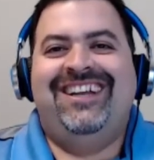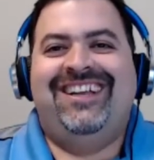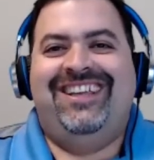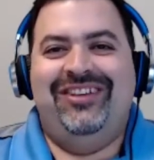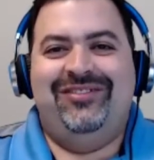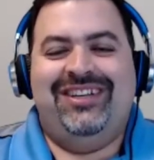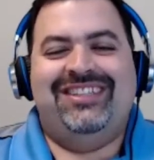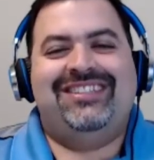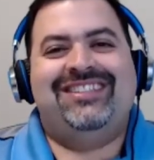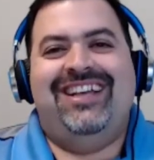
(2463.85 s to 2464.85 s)
Give
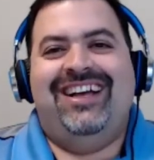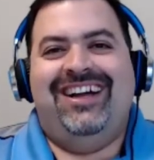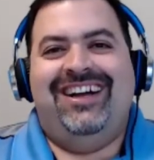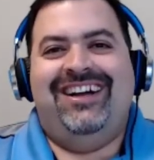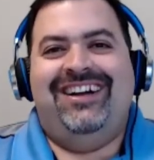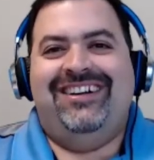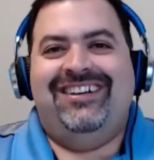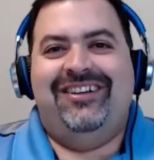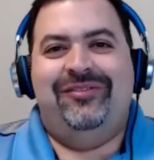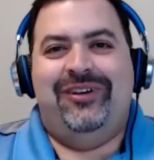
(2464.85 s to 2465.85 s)
us
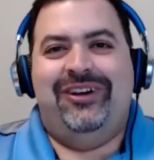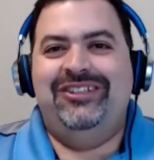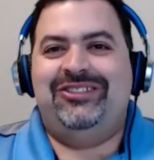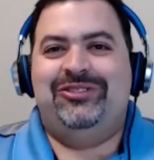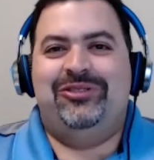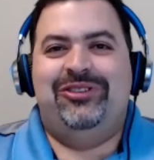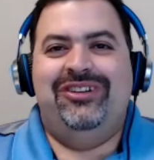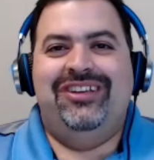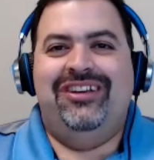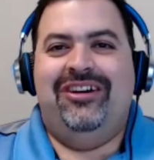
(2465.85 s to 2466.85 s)
a funny
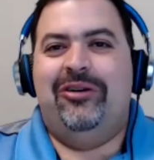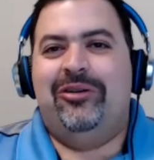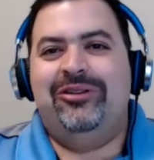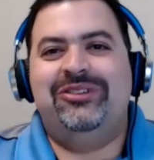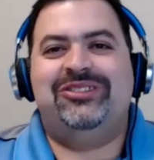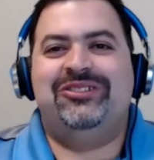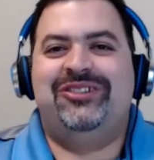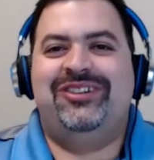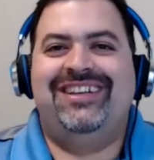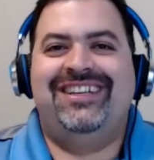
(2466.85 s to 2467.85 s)
story, a horror
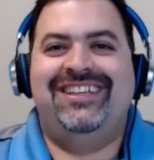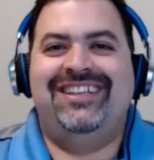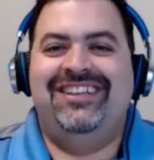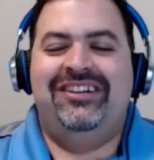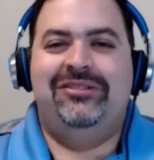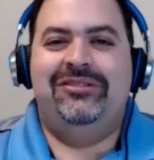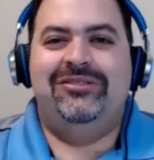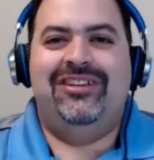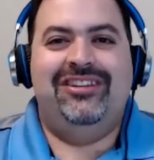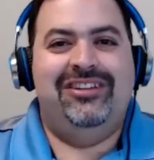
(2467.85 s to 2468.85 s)
story,
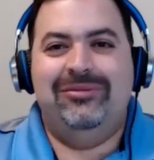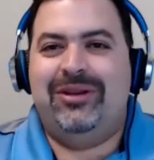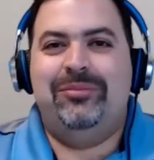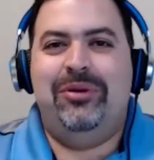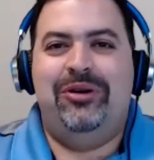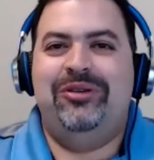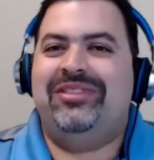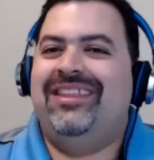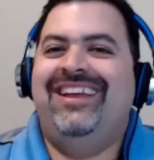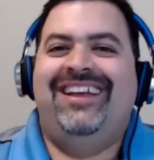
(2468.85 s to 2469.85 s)
a little bit of both.
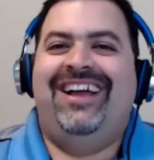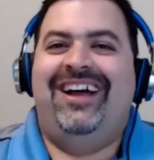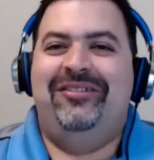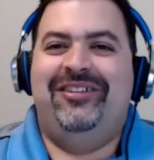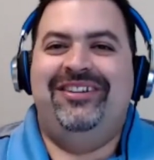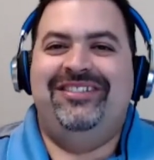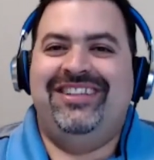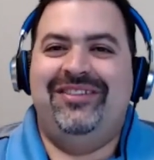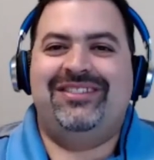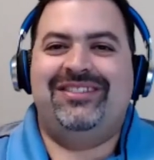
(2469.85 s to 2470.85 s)

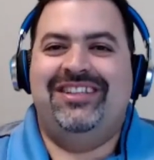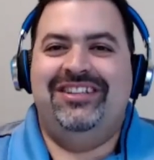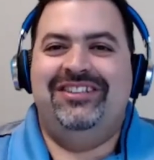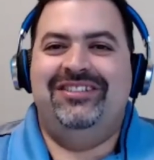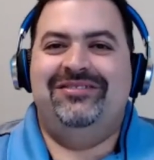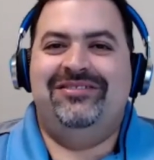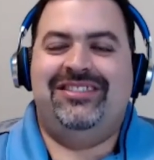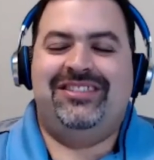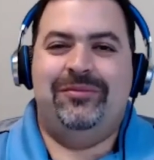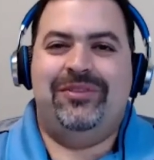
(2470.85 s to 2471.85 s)
Give us a little
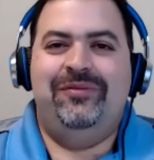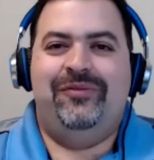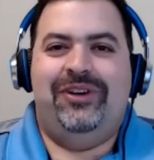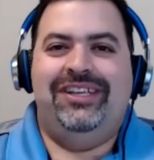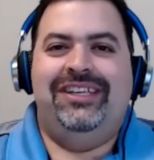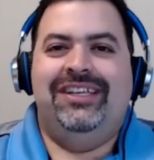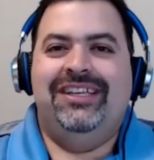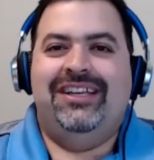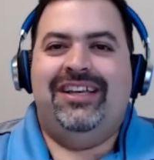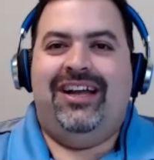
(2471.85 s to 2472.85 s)
something funny
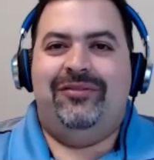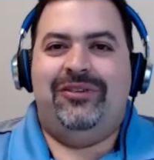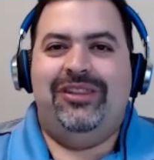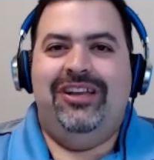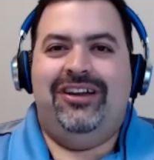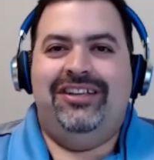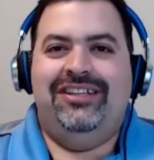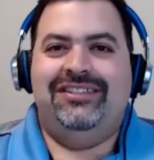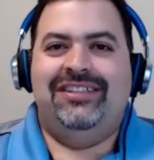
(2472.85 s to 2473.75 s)
for the audience.